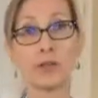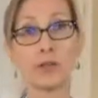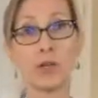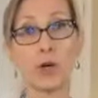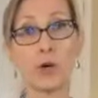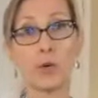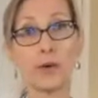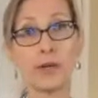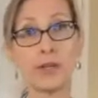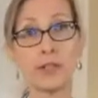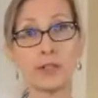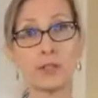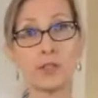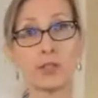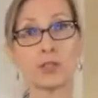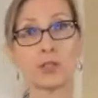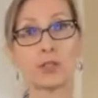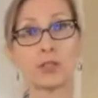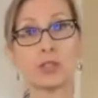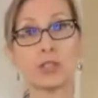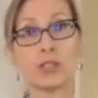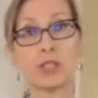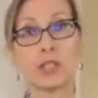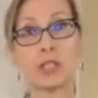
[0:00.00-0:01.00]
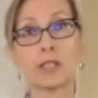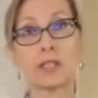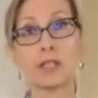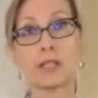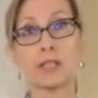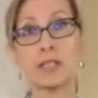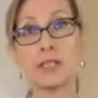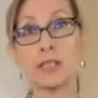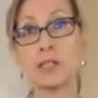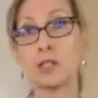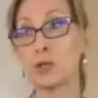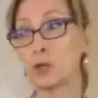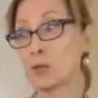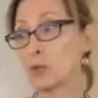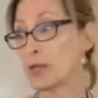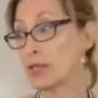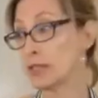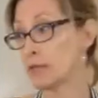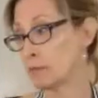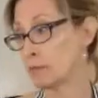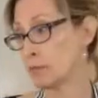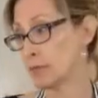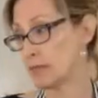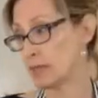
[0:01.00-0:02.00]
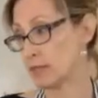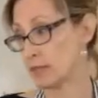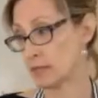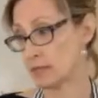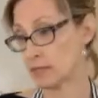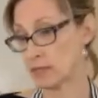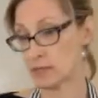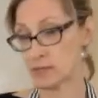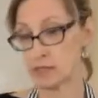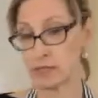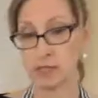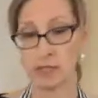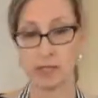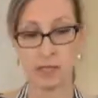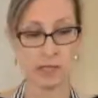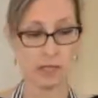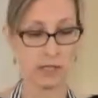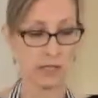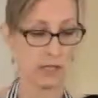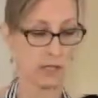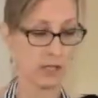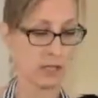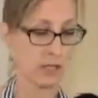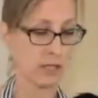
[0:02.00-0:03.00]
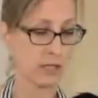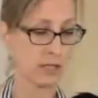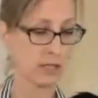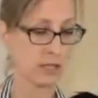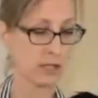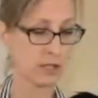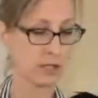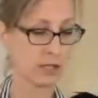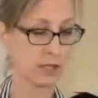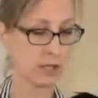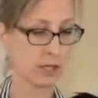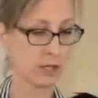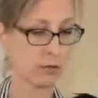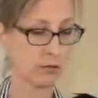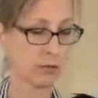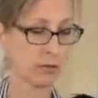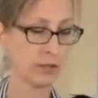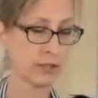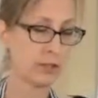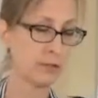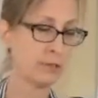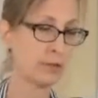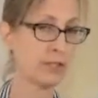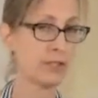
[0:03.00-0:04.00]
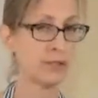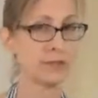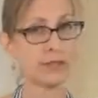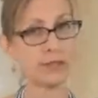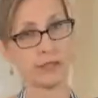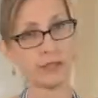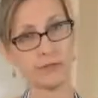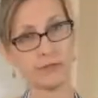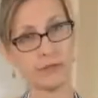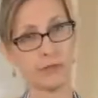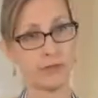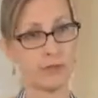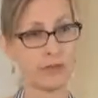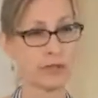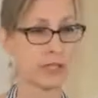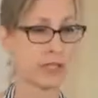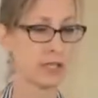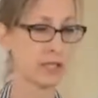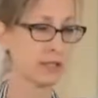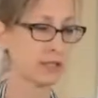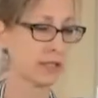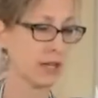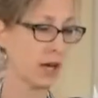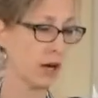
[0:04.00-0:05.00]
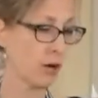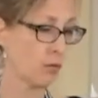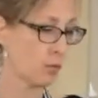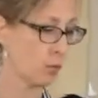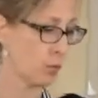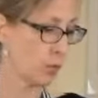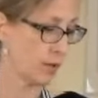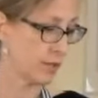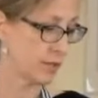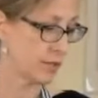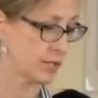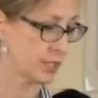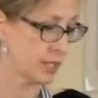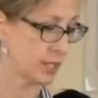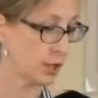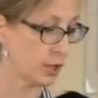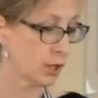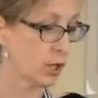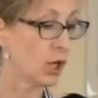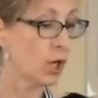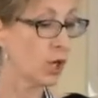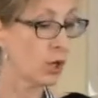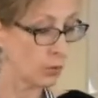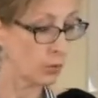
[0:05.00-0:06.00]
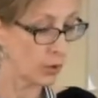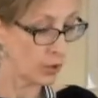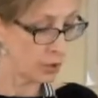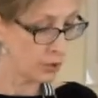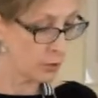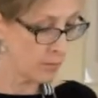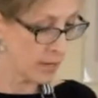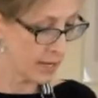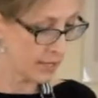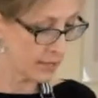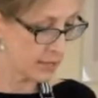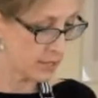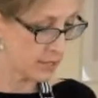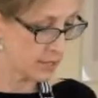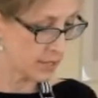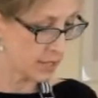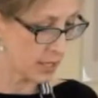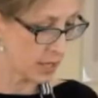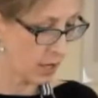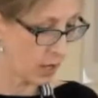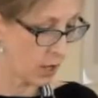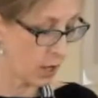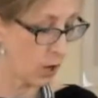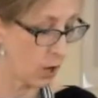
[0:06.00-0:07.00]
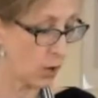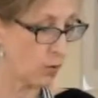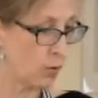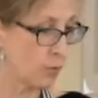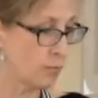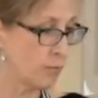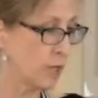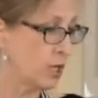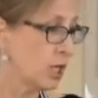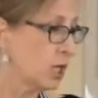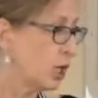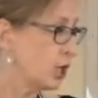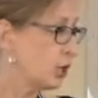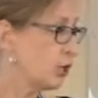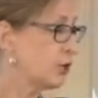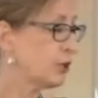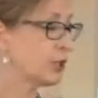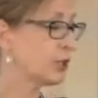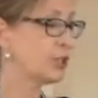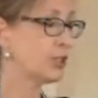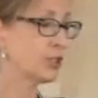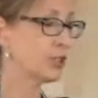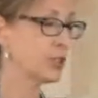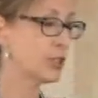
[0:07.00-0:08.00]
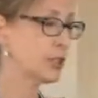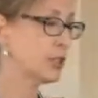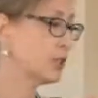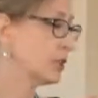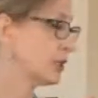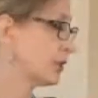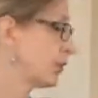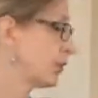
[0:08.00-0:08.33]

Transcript: going to cook the green beans. So we're going to be doing a few things at once here. When you make this at home, you could just cook